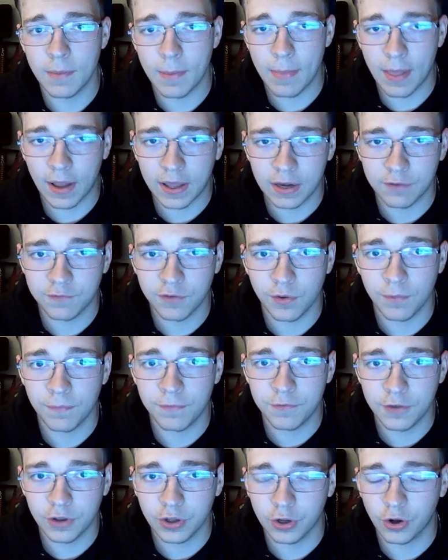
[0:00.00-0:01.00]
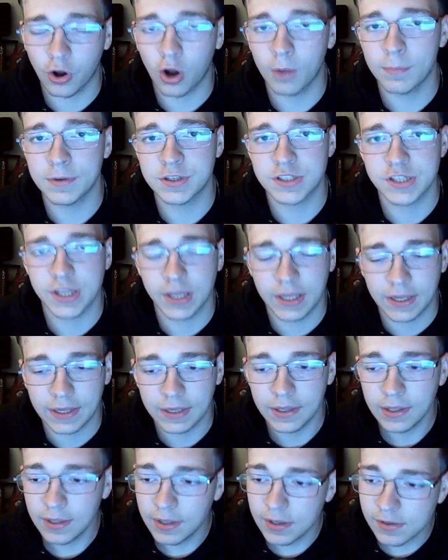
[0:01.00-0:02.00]
I'm not going to film filler garbage like
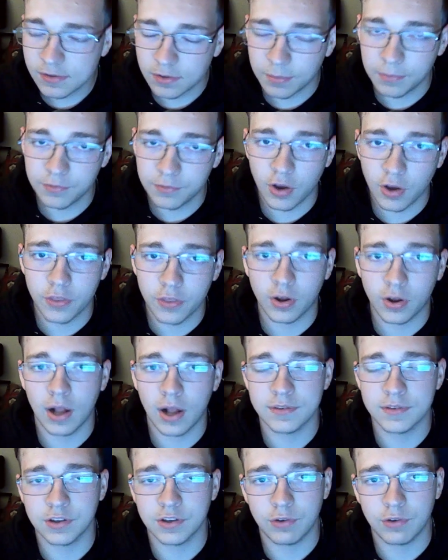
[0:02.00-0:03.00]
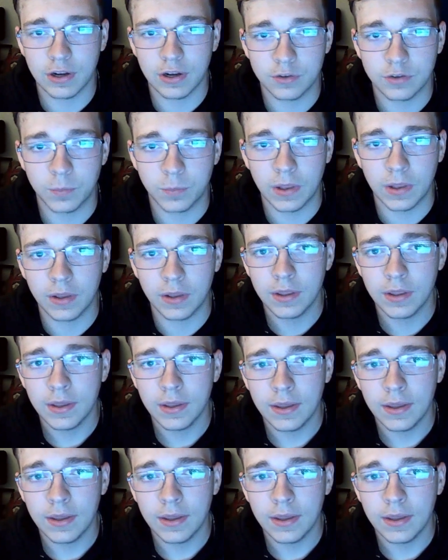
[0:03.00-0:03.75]
some of your other content creators will.